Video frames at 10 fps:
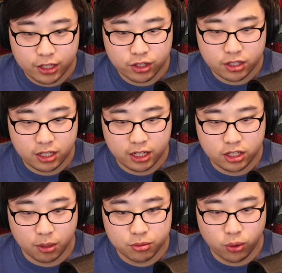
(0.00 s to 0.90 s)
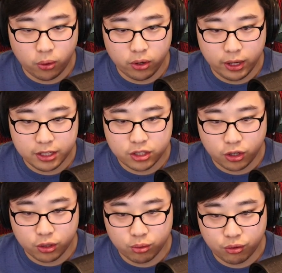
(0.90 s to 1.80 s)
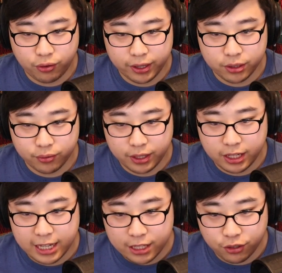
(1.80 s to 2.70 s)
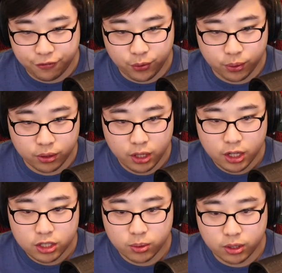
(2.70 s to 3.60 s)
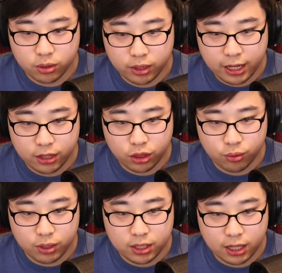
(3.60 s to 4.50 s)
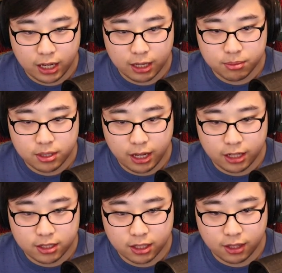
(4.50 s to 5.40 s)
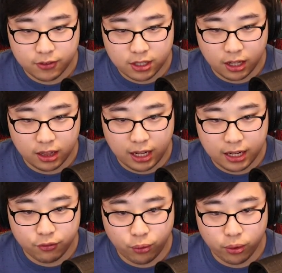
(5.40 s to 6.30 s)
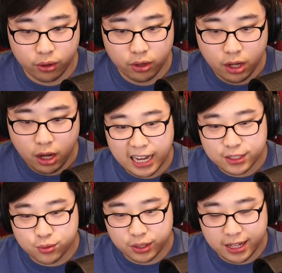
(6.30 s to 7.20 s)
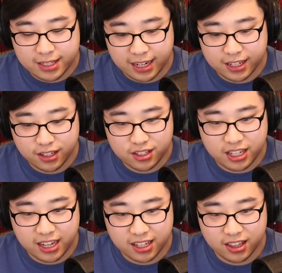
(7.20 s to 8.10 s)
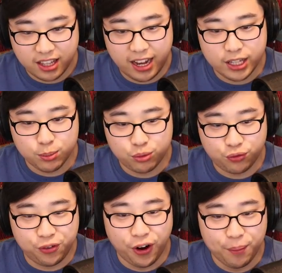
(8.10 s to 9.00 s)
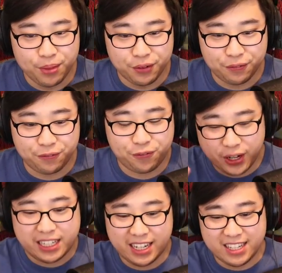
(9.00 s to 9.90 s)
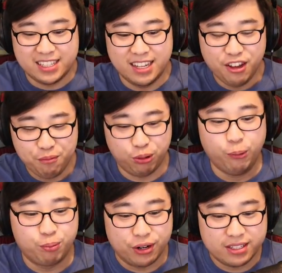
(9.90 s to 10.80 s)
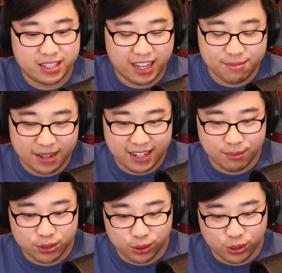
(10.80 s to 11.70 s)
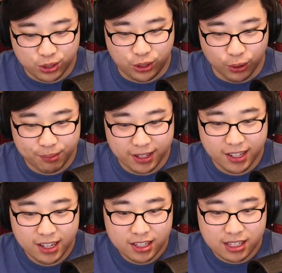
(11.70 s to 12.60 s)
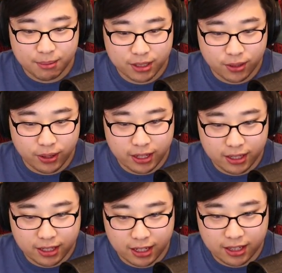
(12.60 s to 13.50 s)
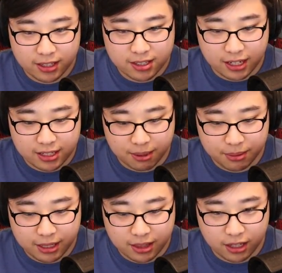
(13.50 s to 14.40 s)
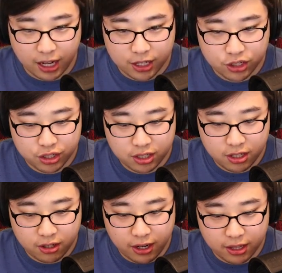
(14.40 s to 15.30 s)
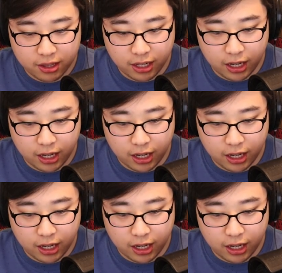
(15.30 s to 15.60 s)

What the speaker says: as you can see, it dumps the oil and it's starting to refine it already into fuel. So we're gonna do that 3 times, and it's gonna give us a lot of oil. I just realized I could have just taken the items from the freaking blueprints that I made. I'm so stupid. So I'm gonna go ahead and, can I take this? Yes, I'm gonna take the oxygen gear and then the